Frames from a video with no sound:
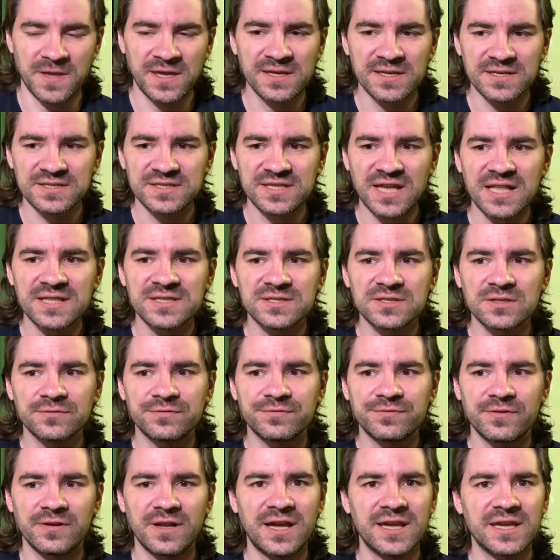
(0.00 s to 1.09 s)
in a sense of
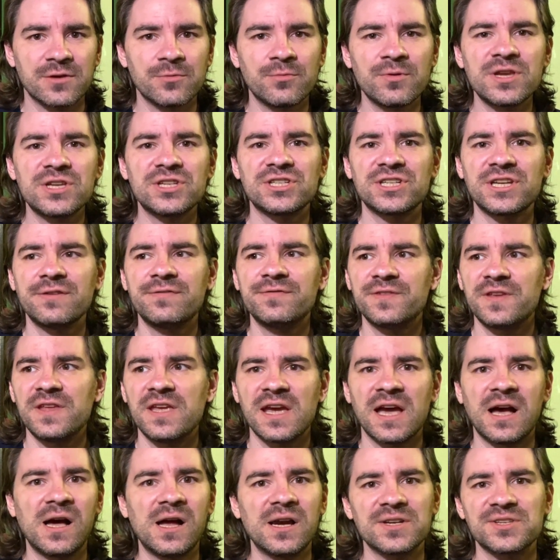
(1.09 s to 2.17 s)
like
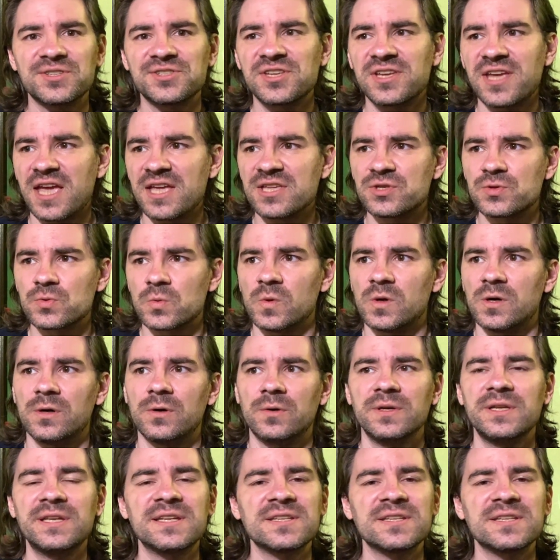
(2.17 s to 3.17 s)
reshifting our schedule,